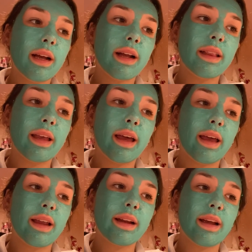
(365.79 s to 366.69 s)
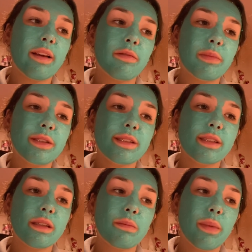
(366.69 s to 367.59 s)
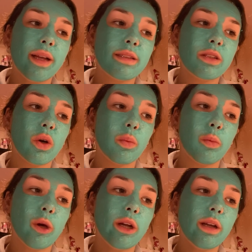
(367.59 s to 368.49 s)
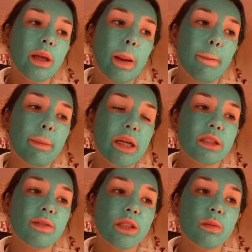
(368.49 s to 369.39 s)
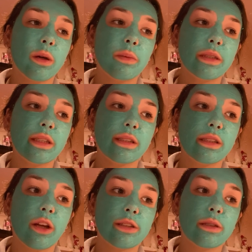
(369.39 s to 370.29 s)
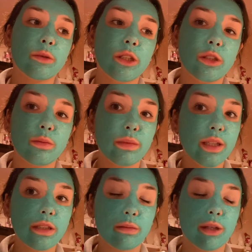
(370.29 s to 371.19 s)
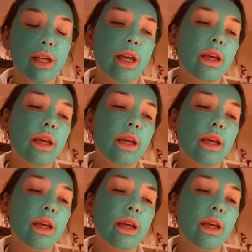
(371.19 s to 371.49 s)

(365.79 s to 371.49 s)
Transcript: And then I have business and maths homework. Maths for tomorrow, business not. So I'm going to do maths homework.